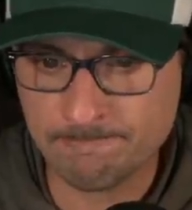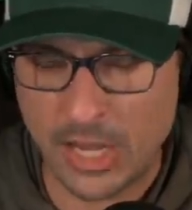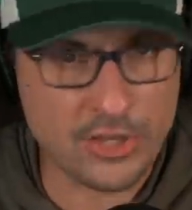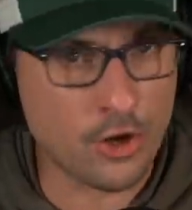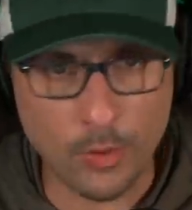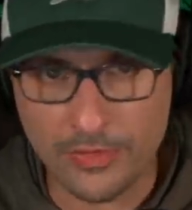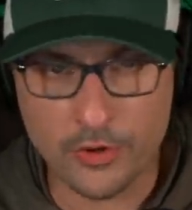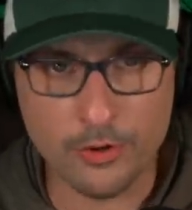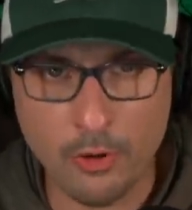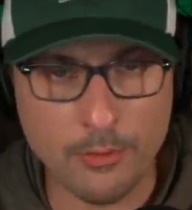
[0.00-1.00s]
and you know what?
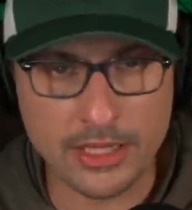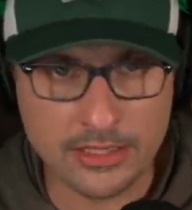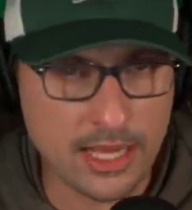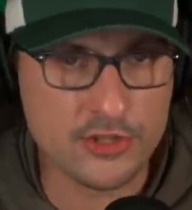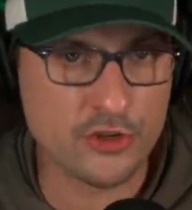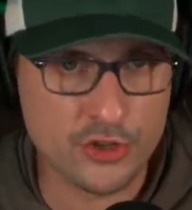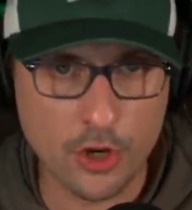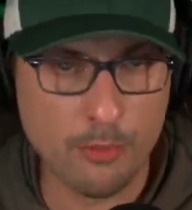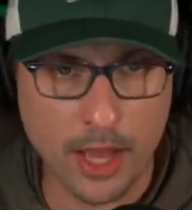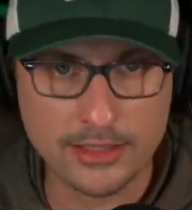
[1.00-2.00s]
There are probably a dozen or
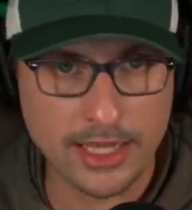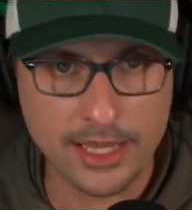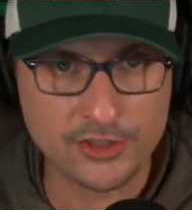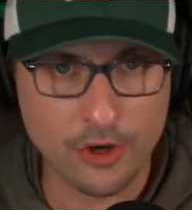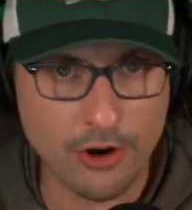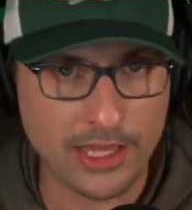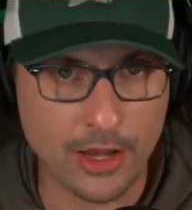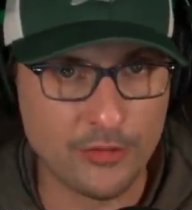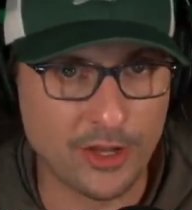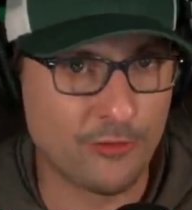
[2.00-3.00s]
so podcasts already
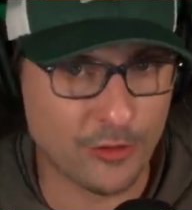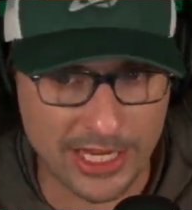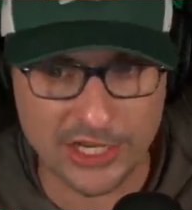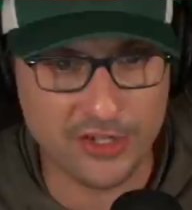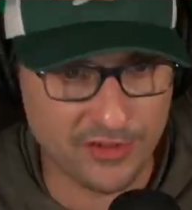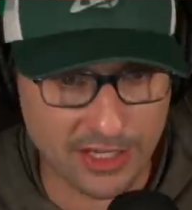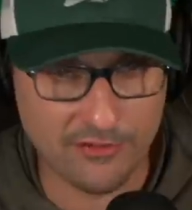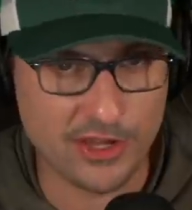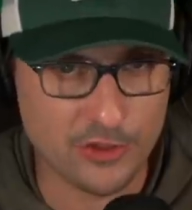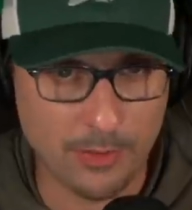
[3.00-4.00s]
out there for each of the
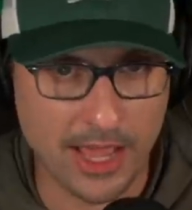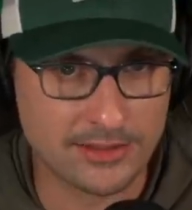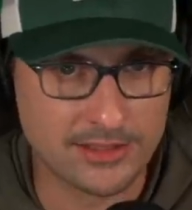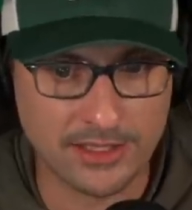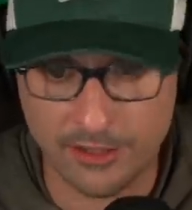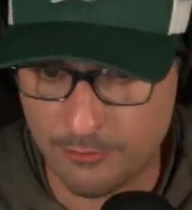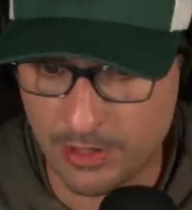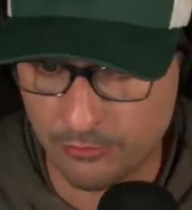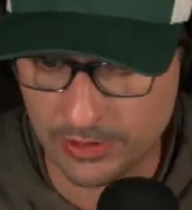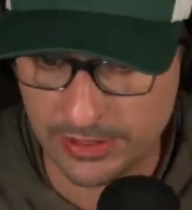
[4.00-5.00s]
adventure paths that have
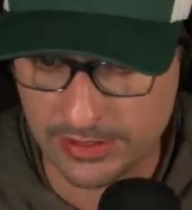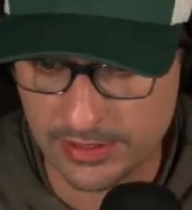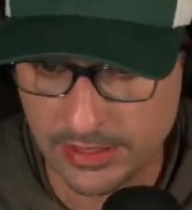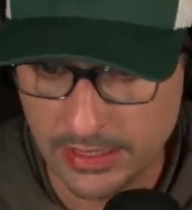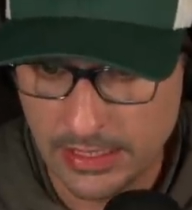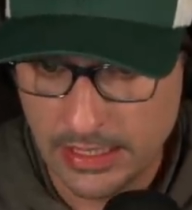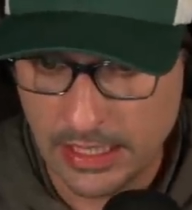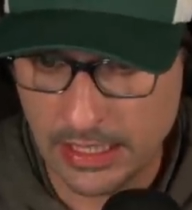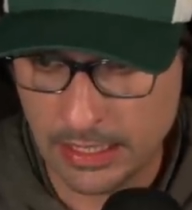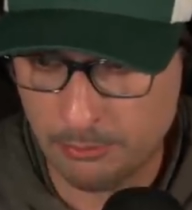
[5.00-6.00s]
been released,
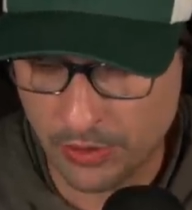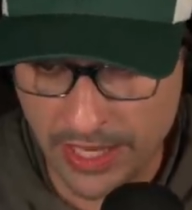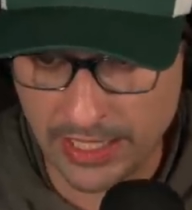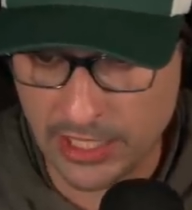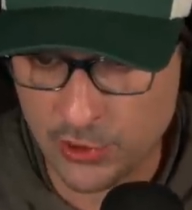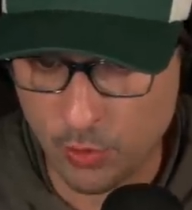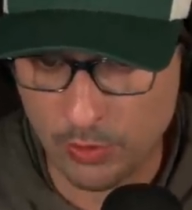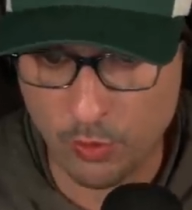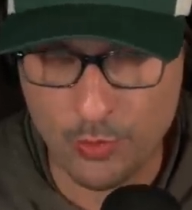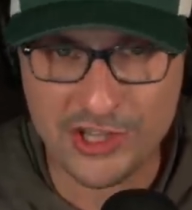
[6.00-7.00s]
uh, playing each
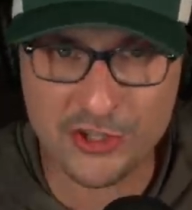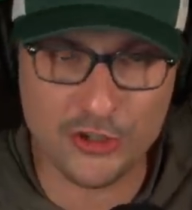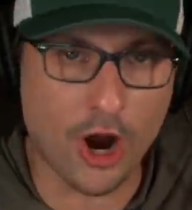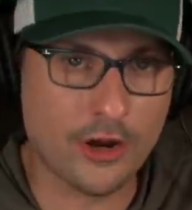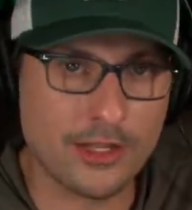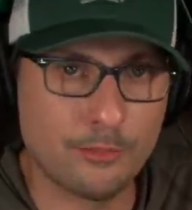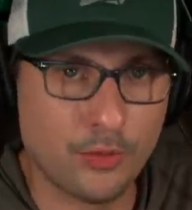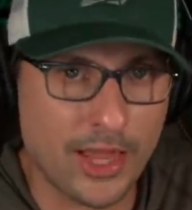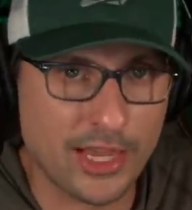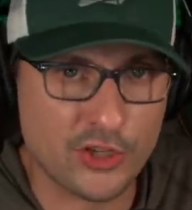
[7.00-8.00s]
one. When we started
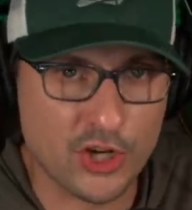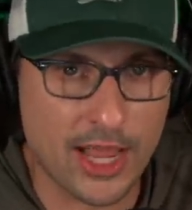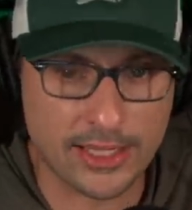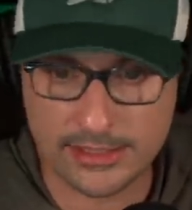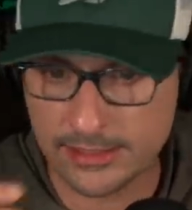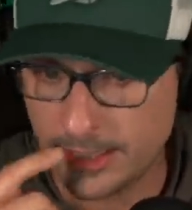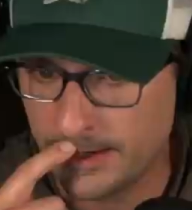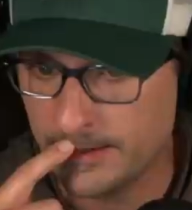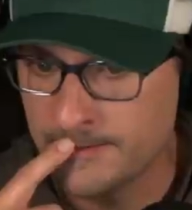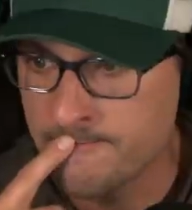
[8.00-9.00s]
playing Giant
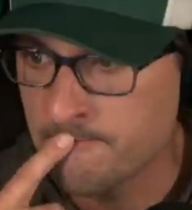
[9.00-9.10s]
Slayer,